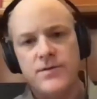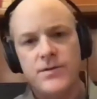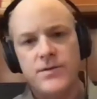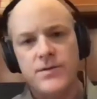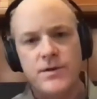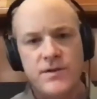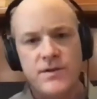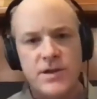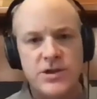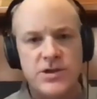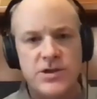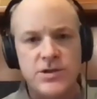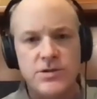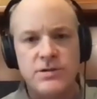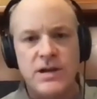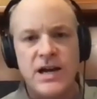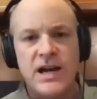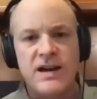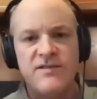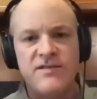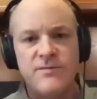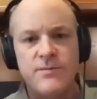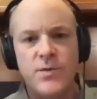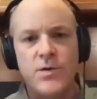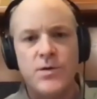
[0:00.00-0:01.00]
or that you
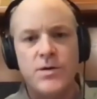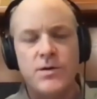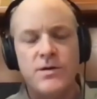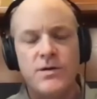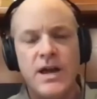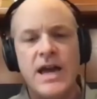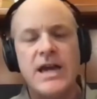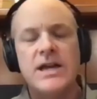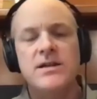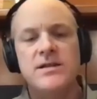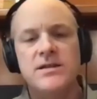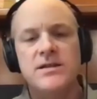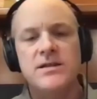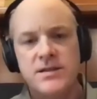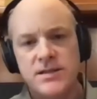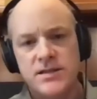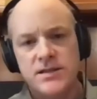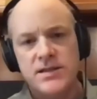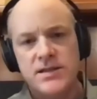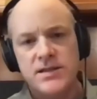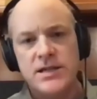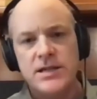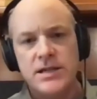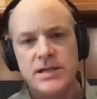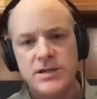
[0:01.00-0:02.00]
have more
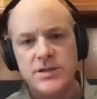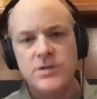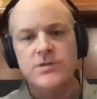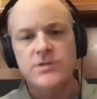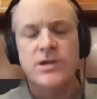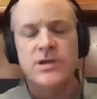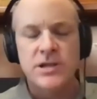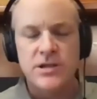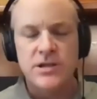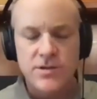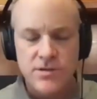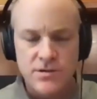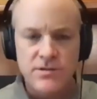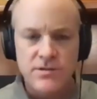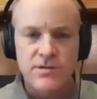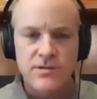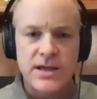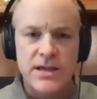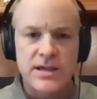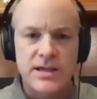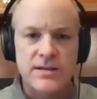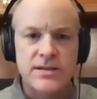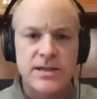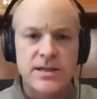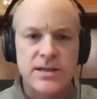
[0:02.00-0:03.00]
agency and you can do
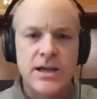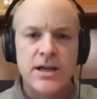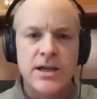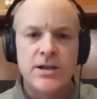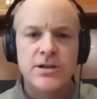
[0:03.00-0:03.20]
things